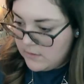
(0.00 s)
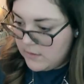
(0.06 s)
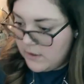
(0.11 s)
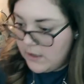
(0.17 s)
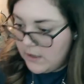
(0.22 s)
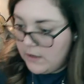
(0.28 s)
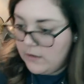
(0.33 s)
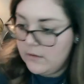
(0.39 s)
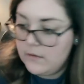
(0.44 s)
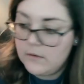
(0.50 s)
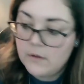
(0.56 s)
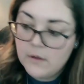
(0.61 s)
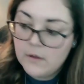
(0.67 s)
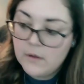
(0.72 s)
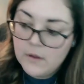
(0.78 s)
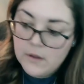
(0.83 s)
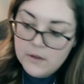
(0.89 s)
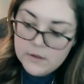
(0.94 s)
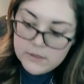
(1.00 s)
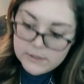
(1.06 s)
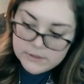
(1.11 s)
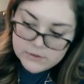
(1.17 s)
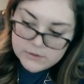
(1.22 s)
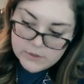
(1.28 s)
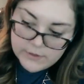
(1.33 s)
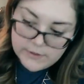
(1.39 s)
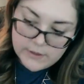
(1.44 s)
Okay, let's
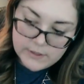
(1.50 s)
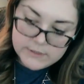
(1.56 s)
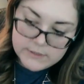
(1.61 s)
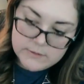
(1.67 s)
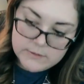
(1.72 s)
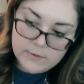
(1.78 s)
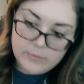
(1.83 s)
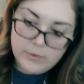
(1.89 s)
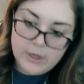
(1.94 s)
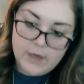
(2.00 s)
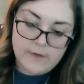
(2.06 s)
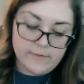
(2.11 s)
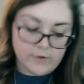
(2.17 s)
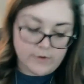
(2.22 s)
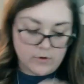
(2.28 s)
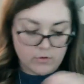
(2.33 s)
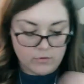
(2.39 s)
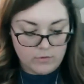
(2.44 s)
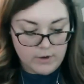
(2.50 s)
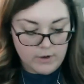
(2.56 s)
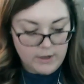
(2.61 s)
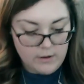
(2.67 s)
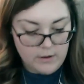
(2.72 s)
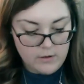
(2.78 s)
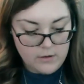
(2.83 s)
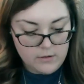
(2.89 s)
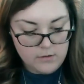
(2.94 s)
try the next one. We have a
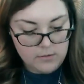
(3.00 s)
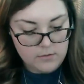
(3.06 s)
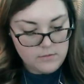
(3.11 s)
crayon.